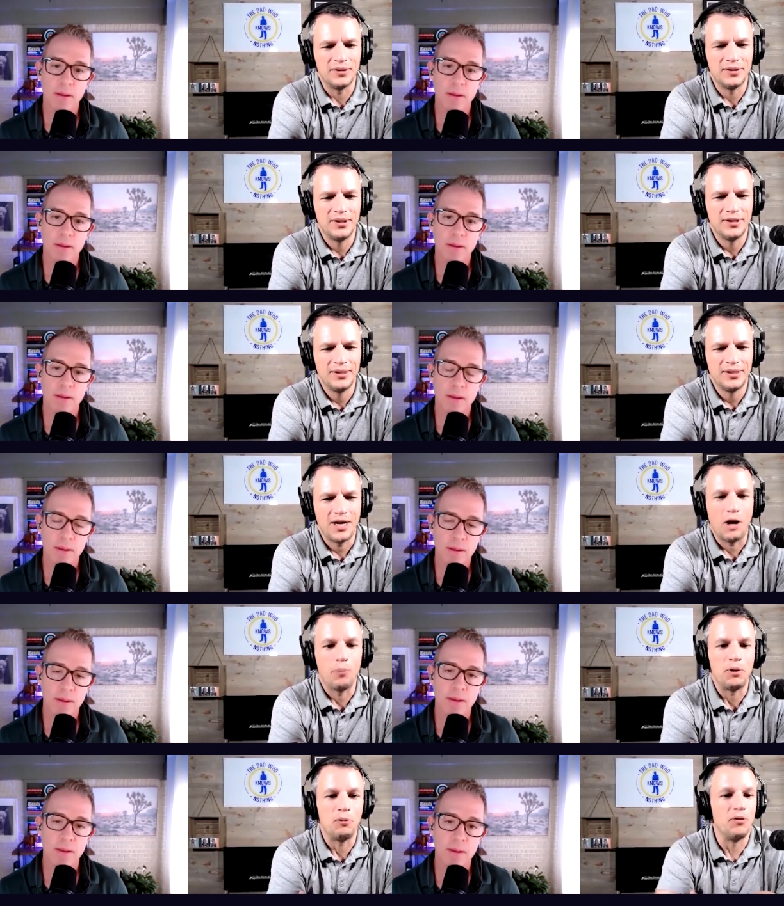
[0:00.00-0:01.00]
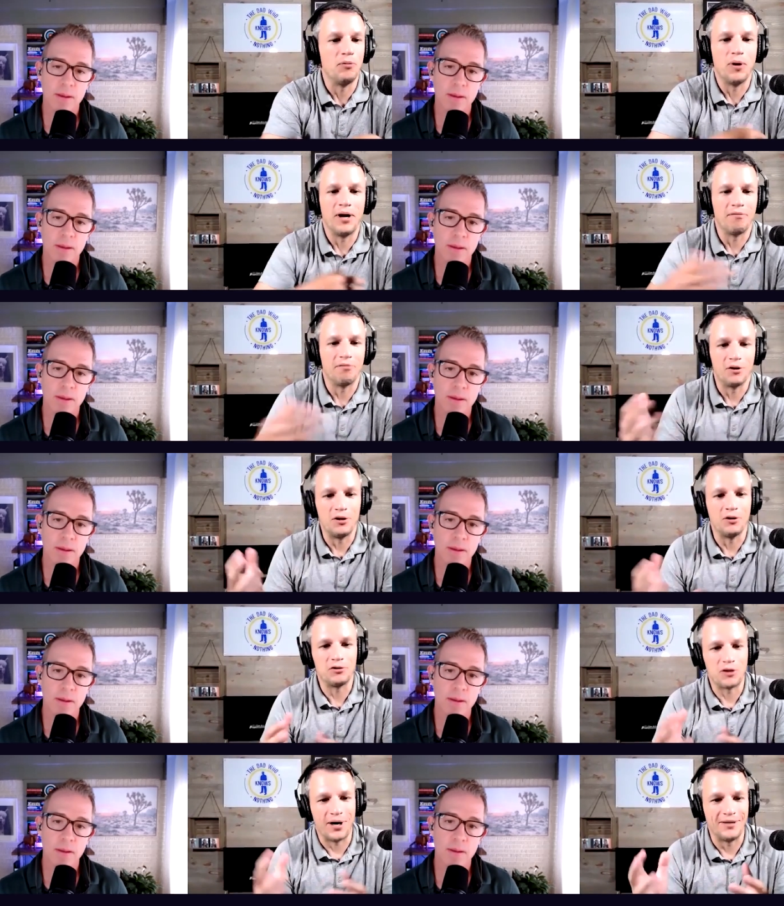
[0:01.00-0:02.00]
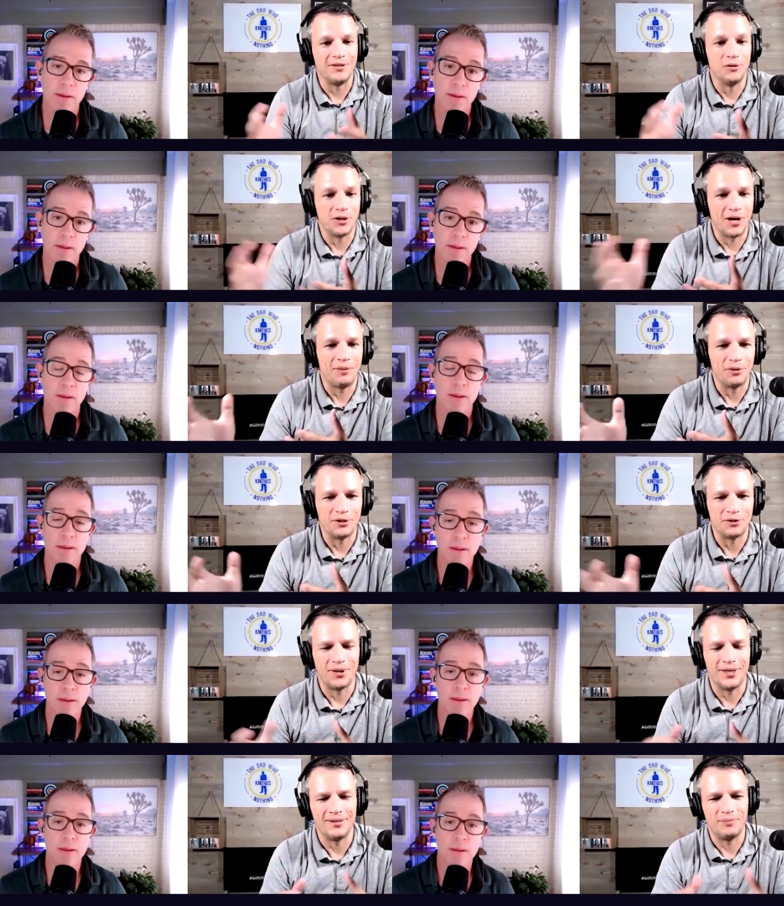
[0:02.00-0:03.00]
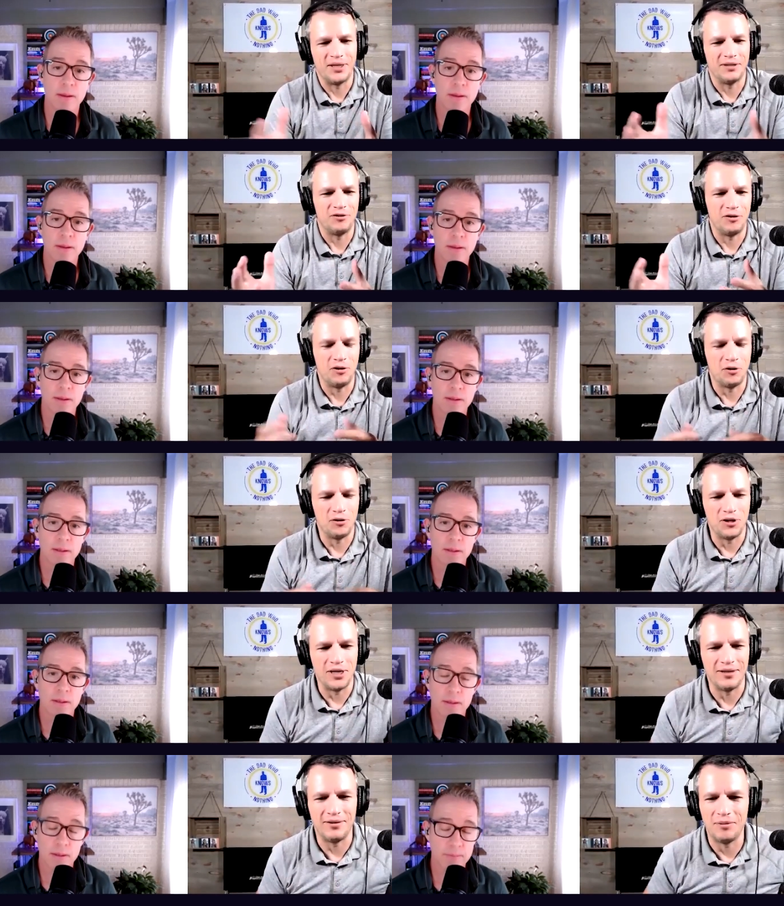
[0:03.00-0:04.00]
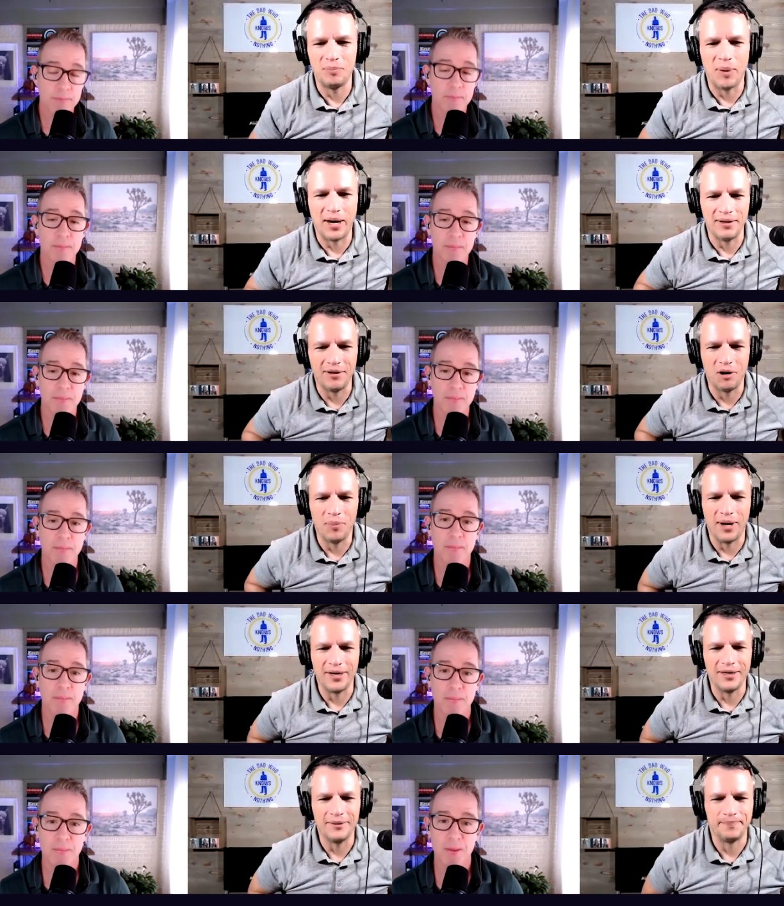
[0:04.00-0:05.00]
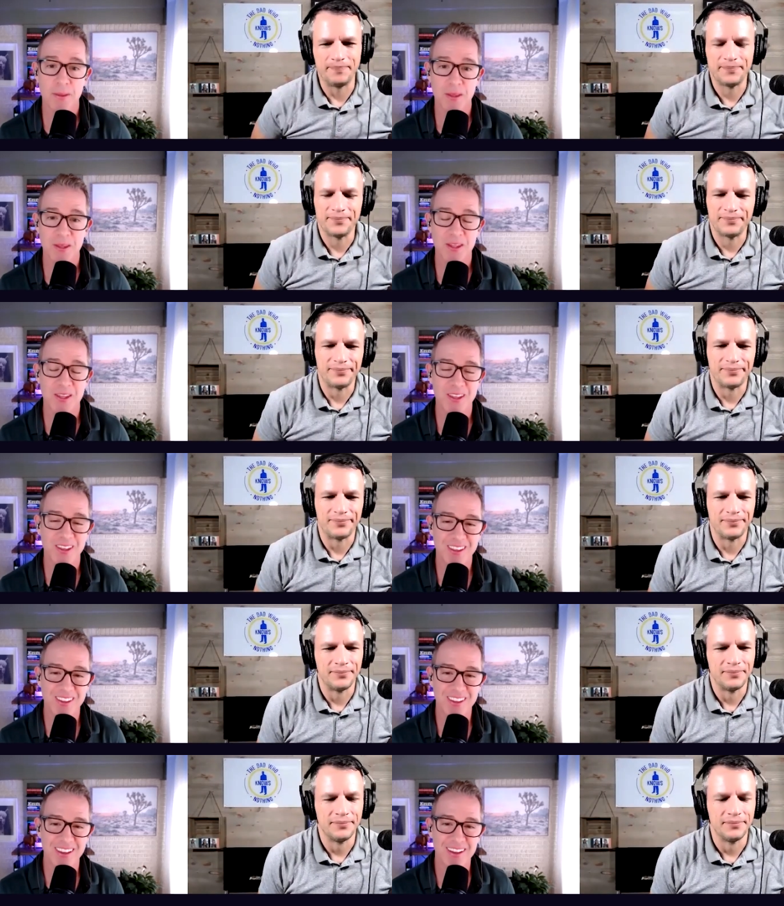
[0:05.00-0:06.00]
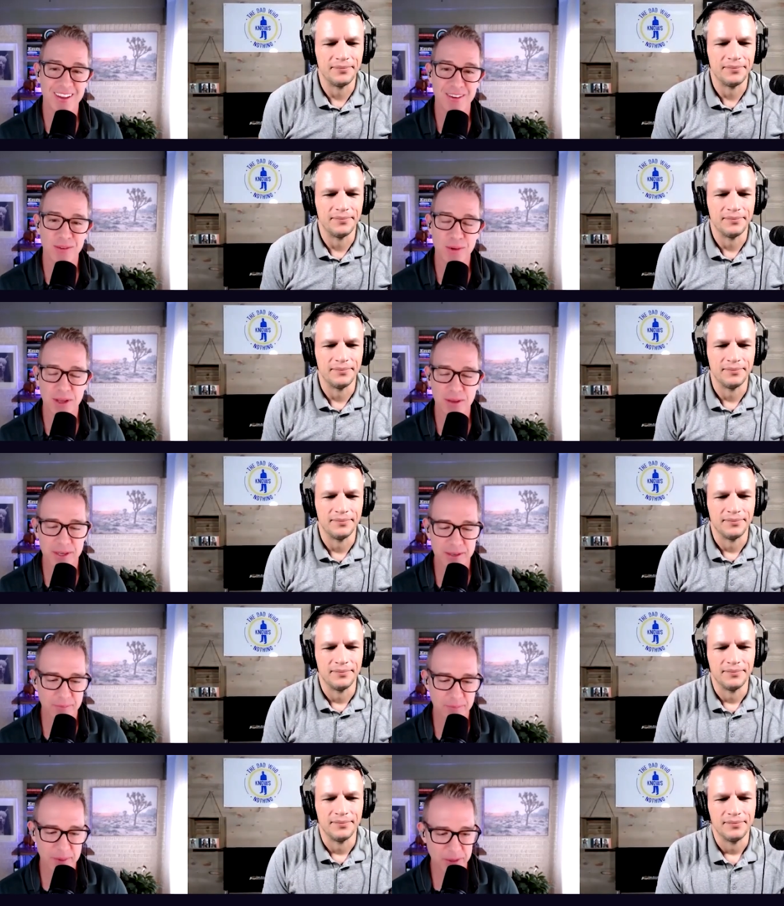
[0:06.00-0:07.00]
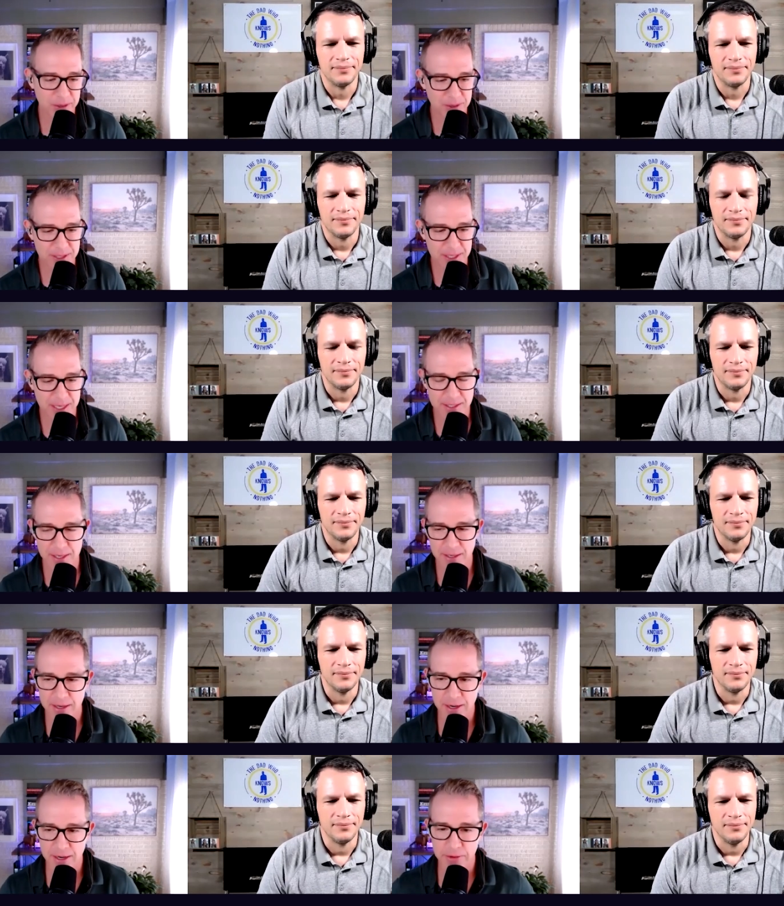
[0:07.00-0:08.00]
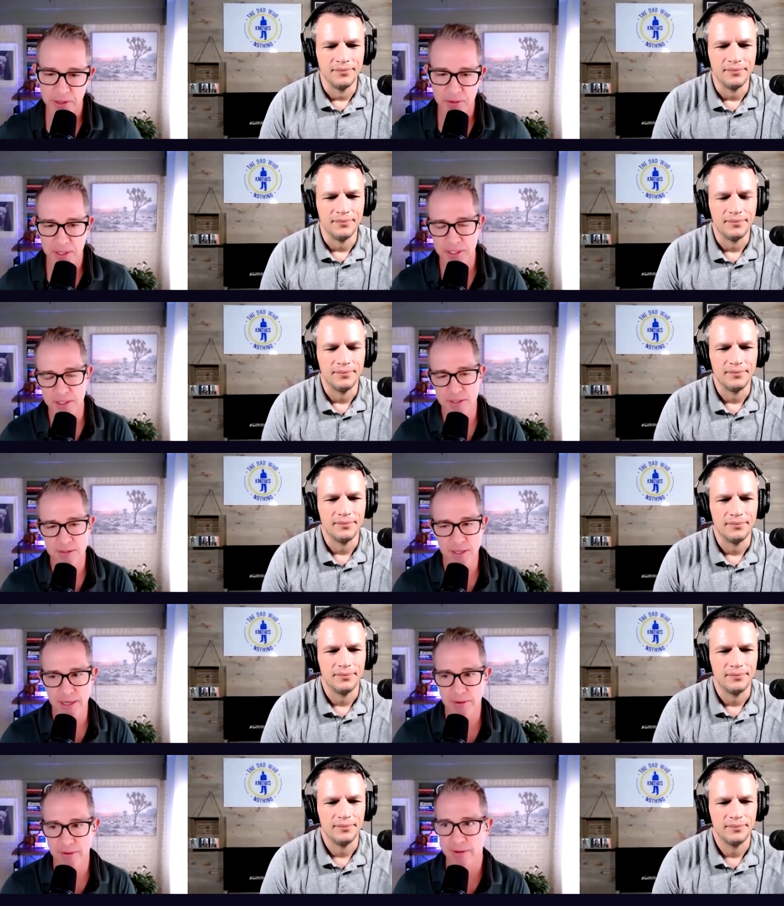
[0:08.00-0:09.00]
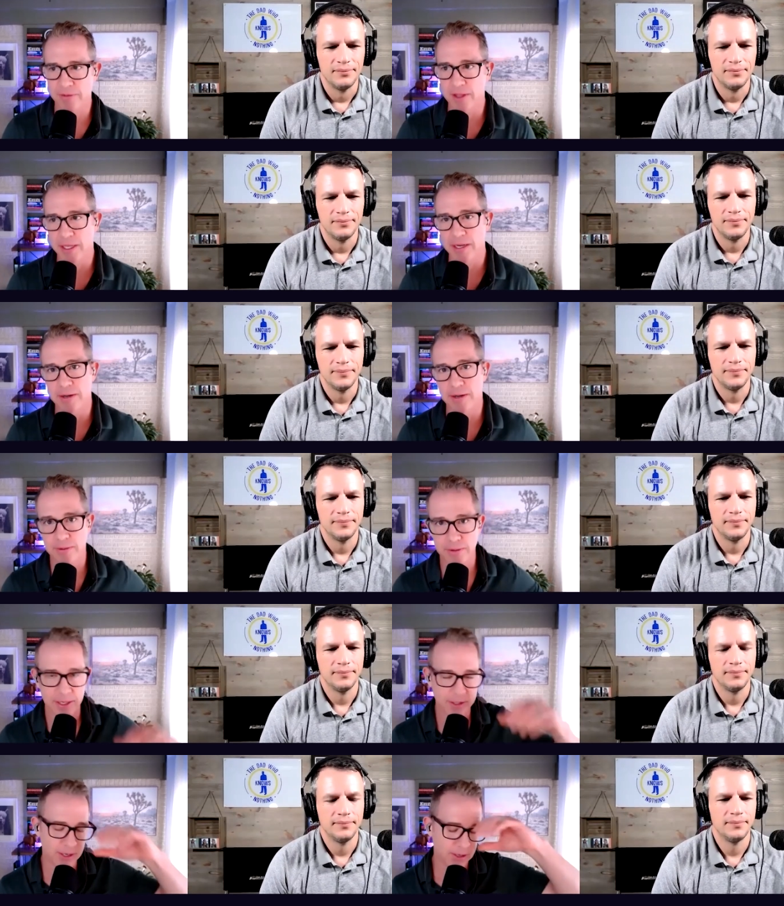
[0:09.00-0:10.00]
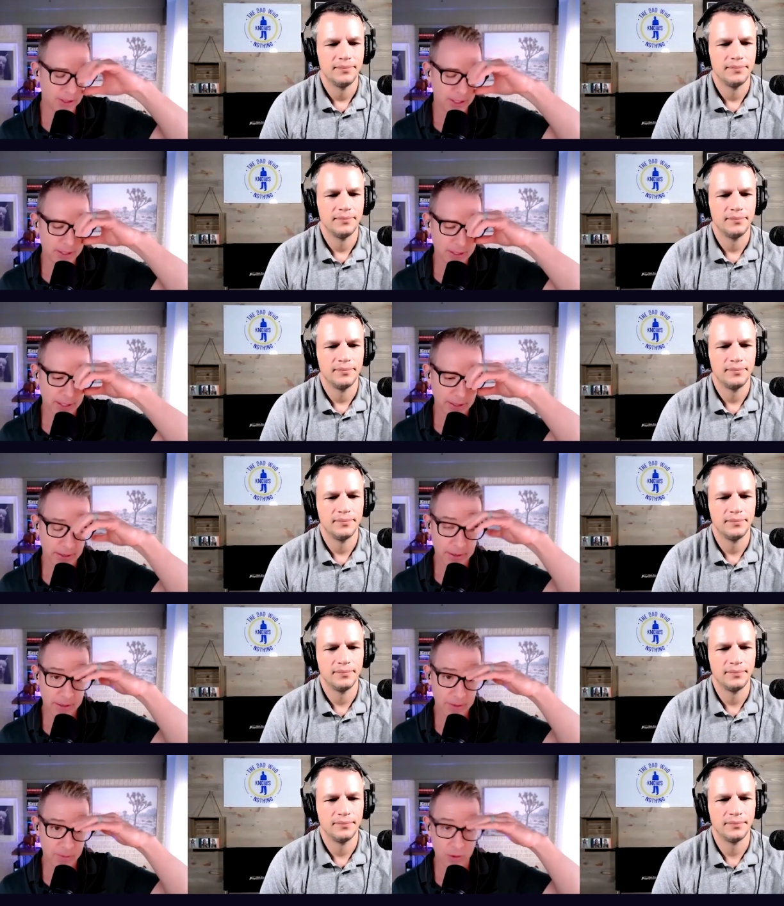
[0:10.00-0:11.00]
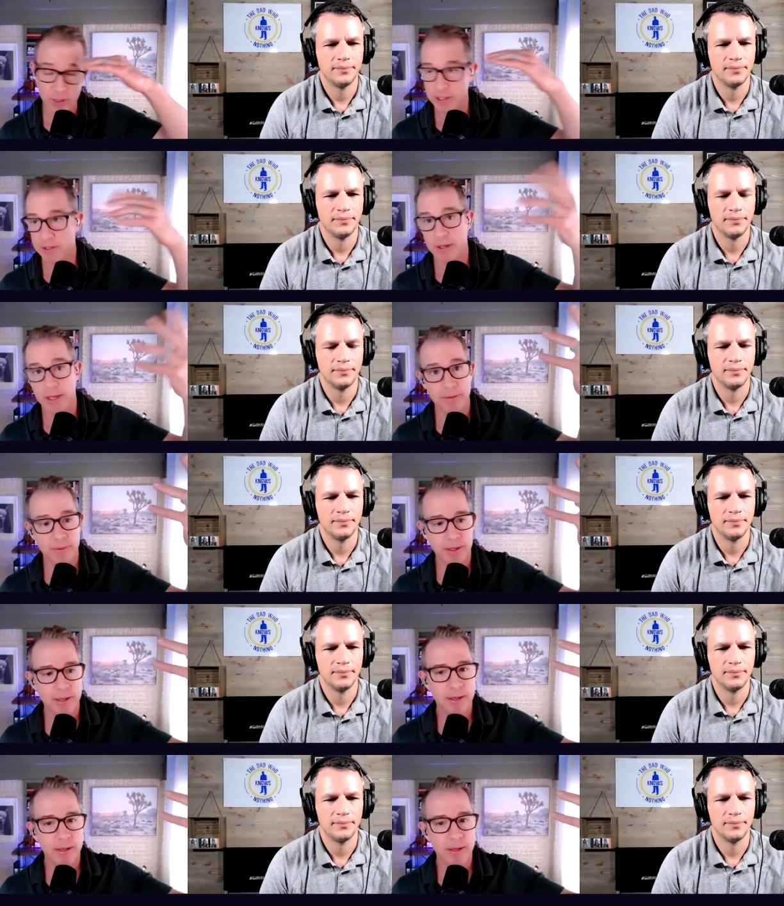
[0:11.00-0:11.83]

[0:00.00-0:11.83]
Speaker 1: uh, help you with whatever you're trying to accomplish right because you know you need buy, their buy-in
Speaker 2: yeah well i mean people are always asking kind of three questions right of the leader internally it's like number one do you like me